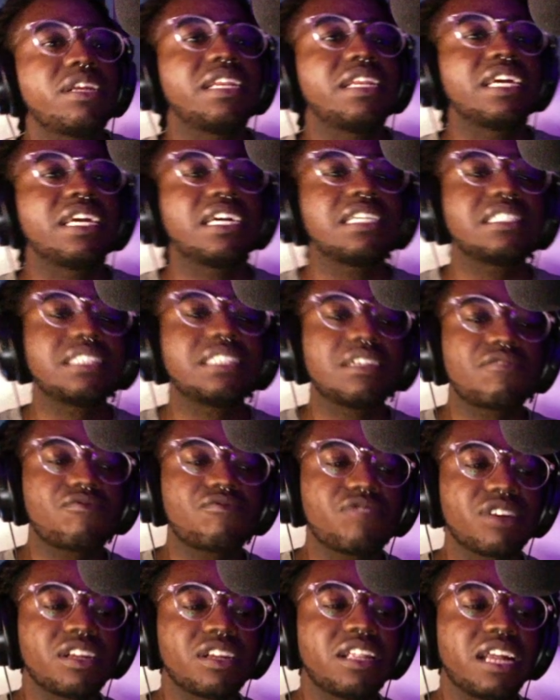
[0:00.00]
niggas didn't
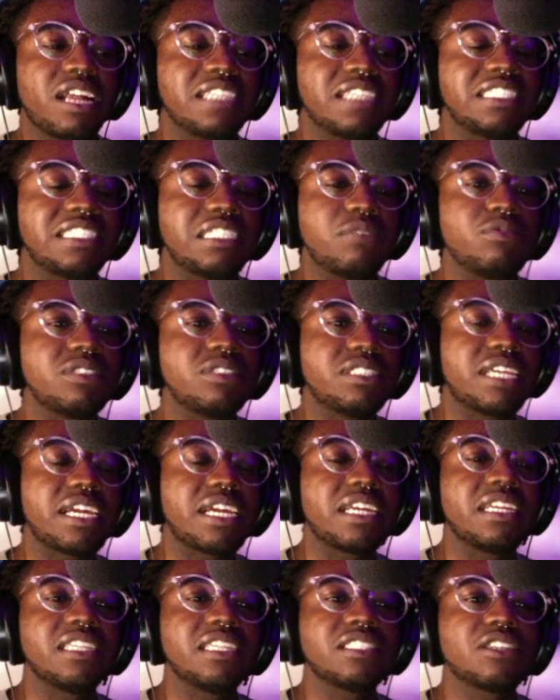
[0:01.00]
realize he was
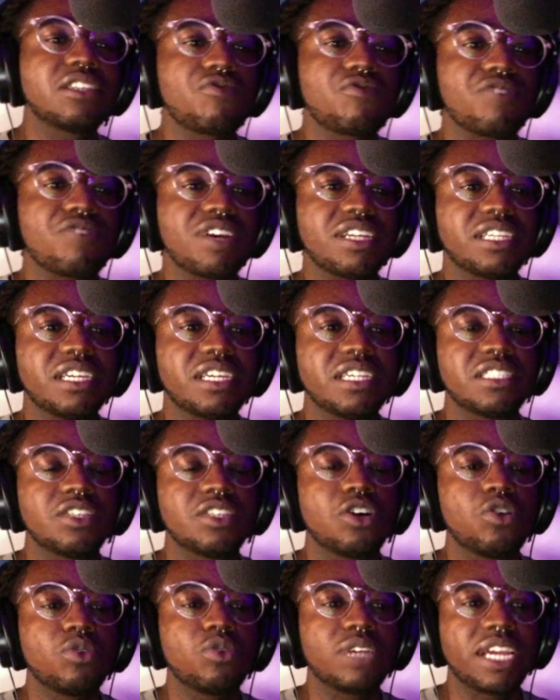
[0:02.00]
taking his career into his
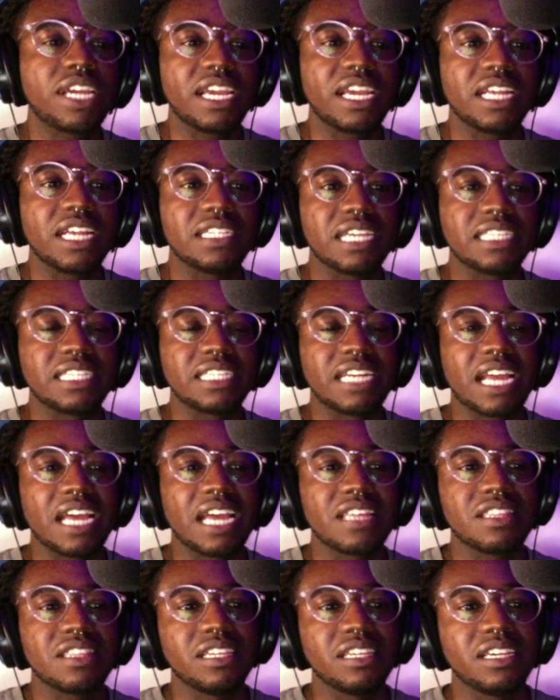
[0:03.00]
own hands as an
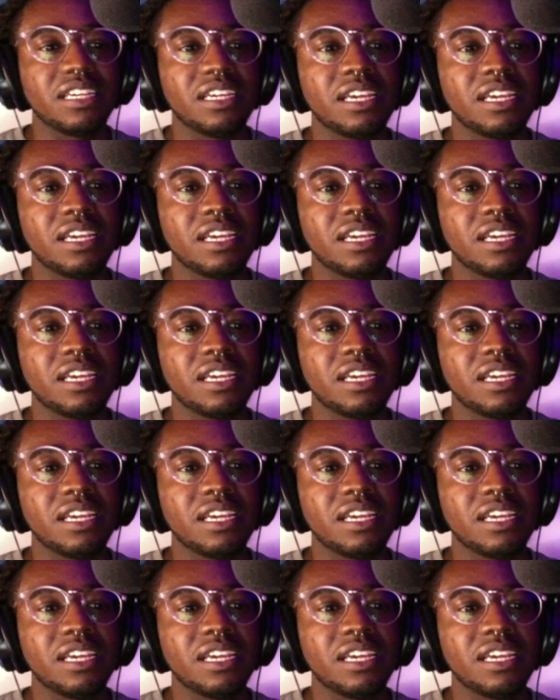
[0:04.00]
athlete.